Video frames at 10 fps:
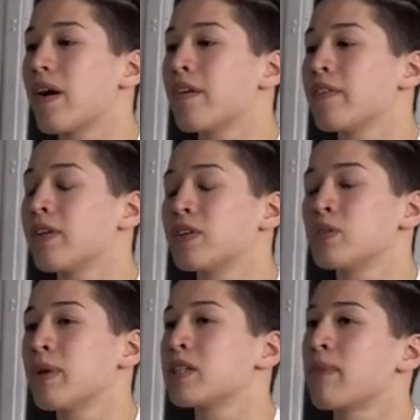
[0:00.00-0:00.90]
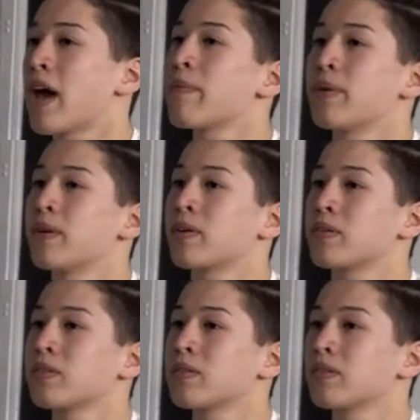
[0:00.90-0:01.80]
I feel it just makes them happier.
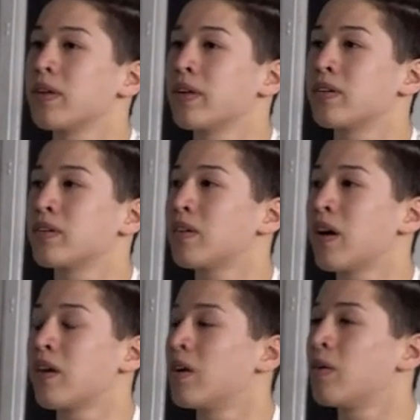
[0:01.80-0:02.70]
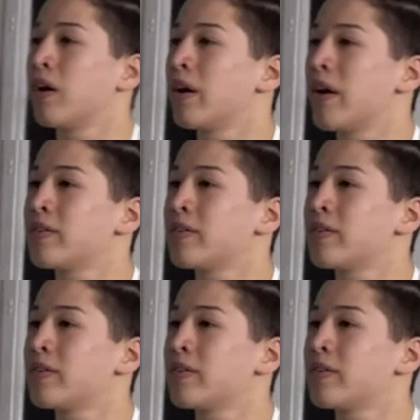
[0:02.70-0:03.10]
Like, I don't know why.